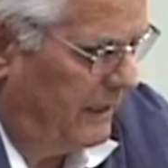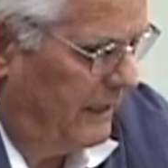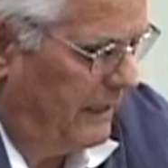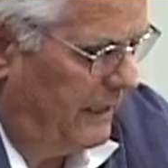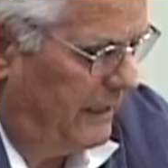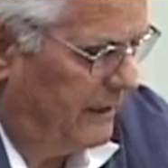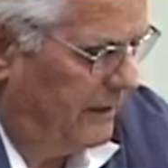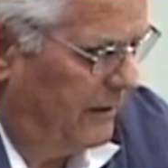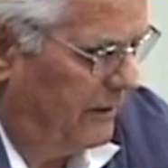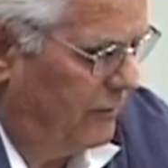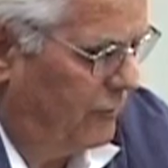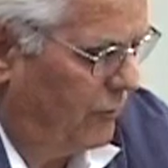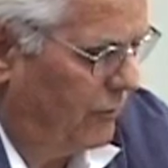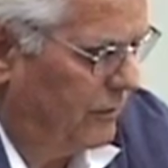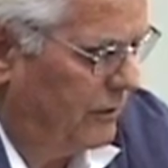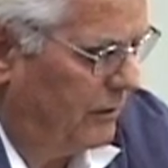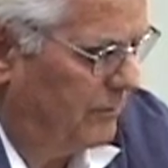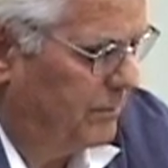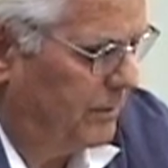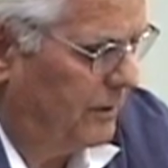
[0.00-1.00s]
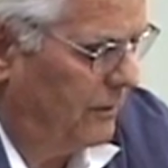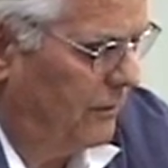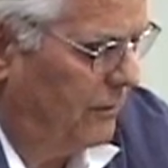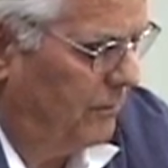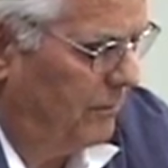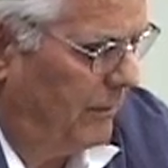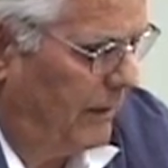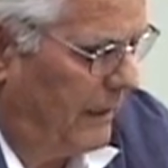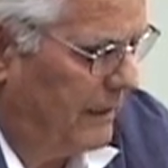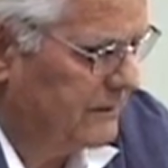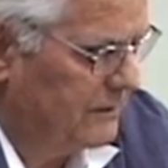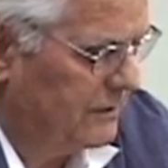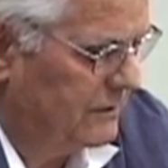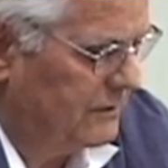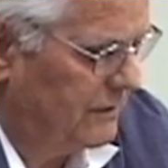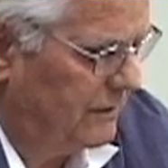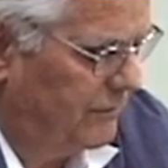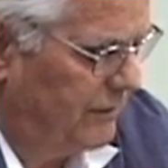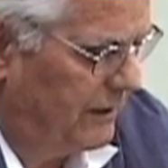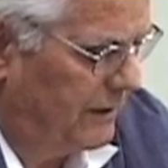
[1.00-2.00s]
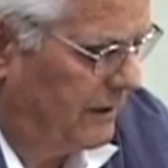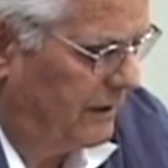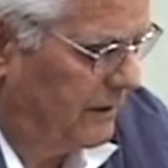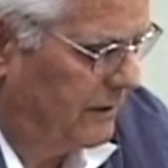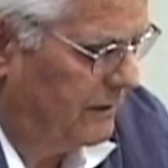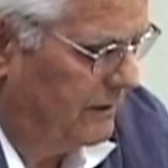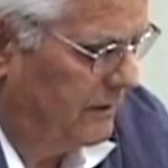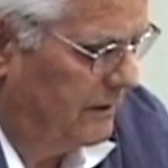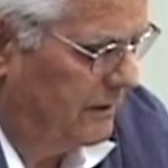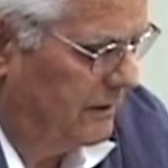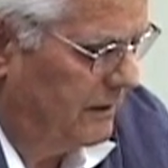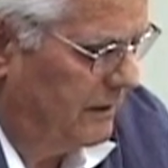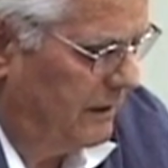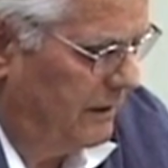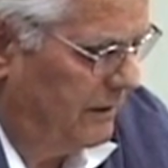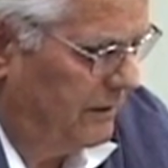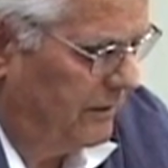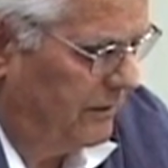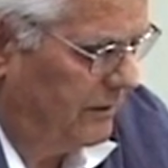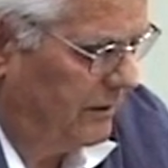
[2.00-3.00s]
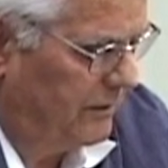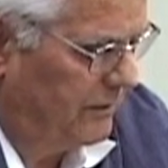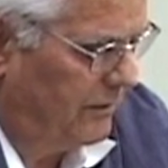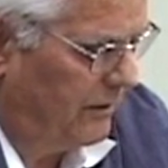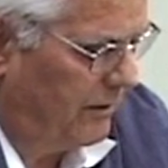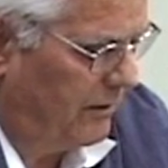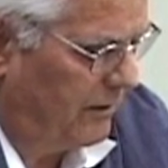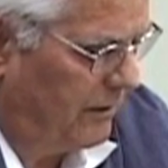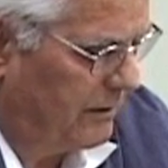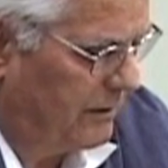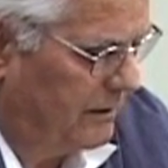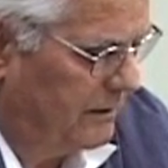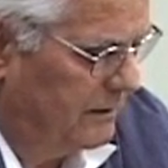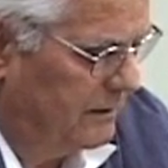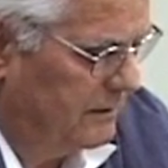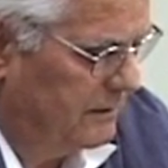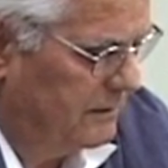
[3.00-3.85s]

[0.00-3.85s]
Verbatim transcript: eaten through the blue masses of air into the dark.